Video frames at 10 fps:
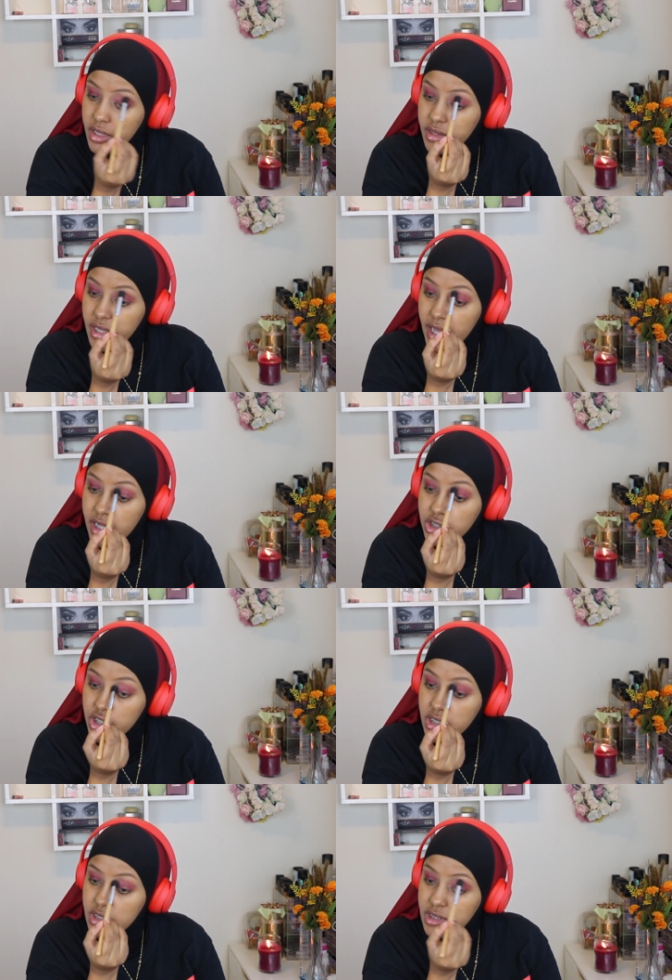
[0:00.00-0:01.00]
the
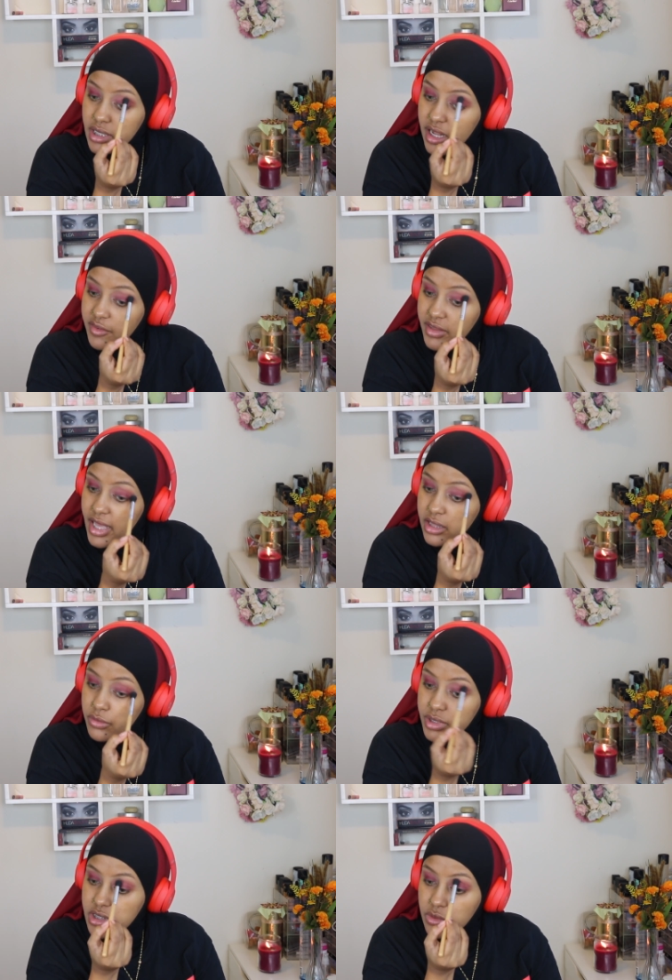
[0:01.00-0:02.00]
edges. And I feel like
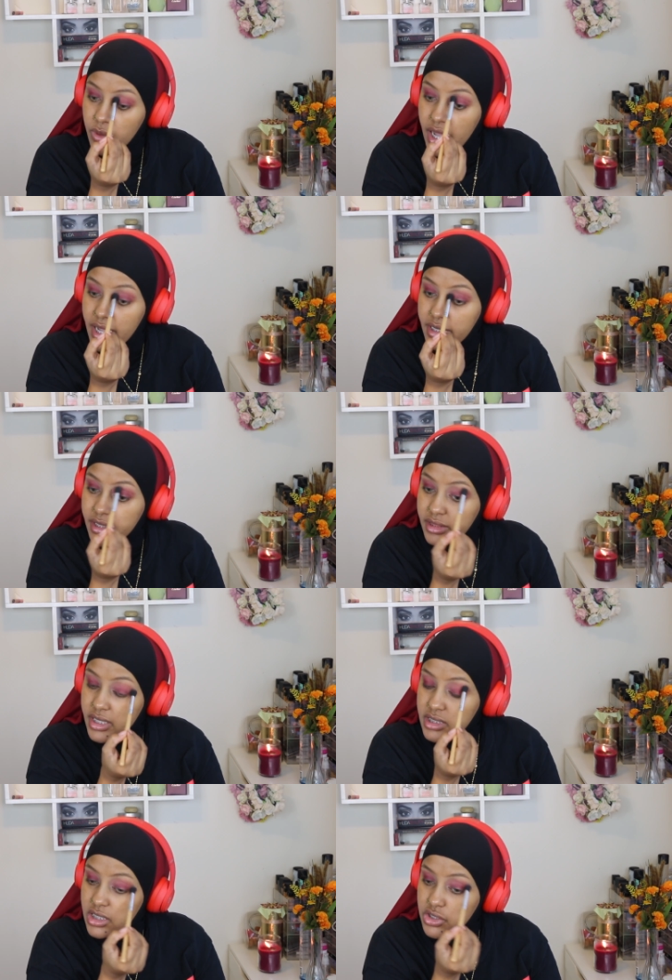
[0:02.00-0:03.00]
the reason why I did
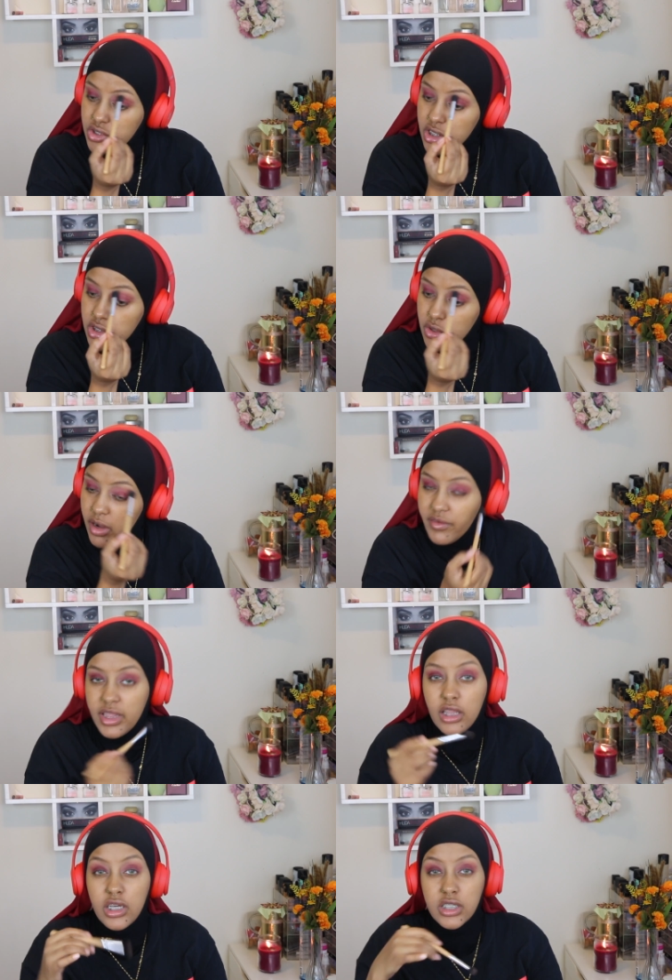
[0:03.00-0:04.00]
this is just so
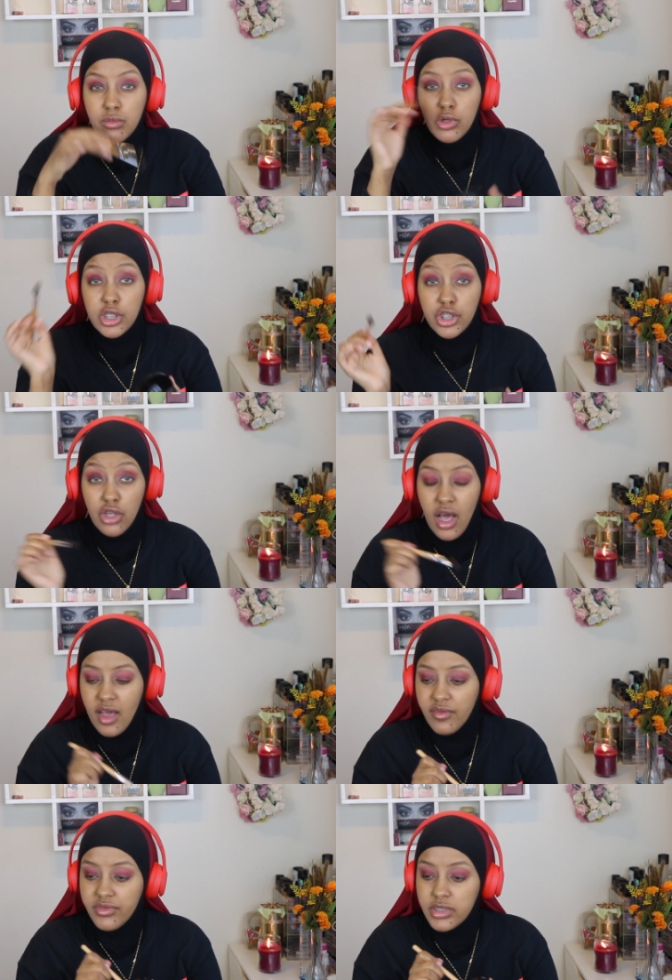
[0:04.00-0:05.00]
everything looks more
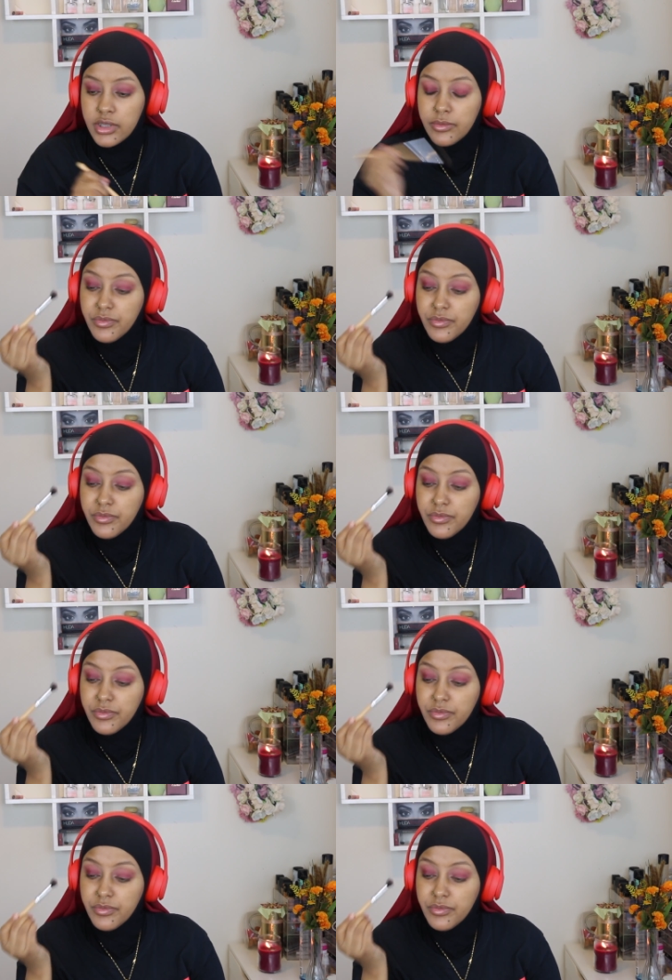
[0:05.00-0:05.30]
soft.